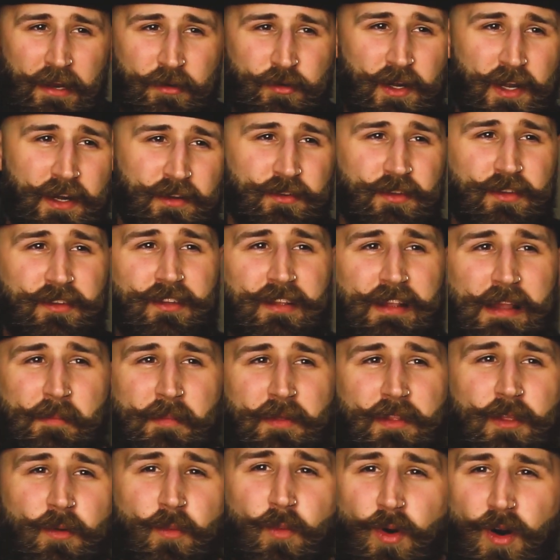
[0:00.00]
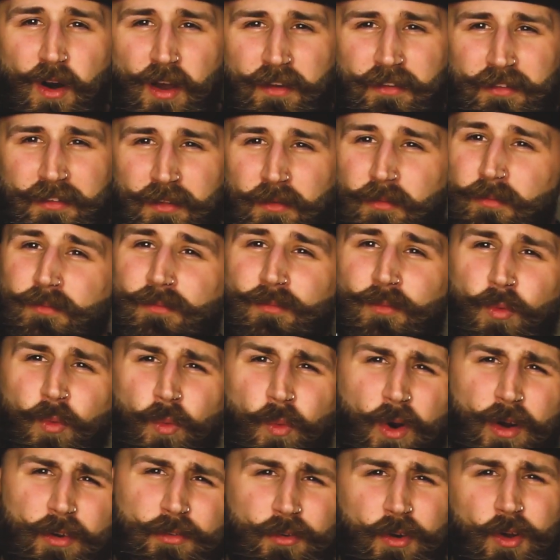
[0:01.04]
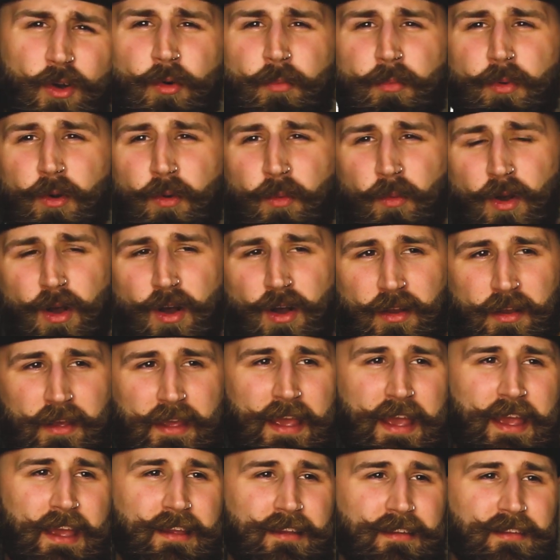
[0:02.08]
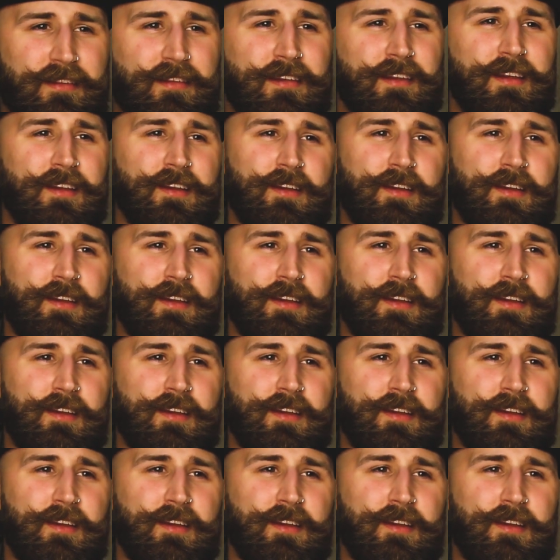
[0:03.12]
I try to just limit the walks to 1 roll per walk, and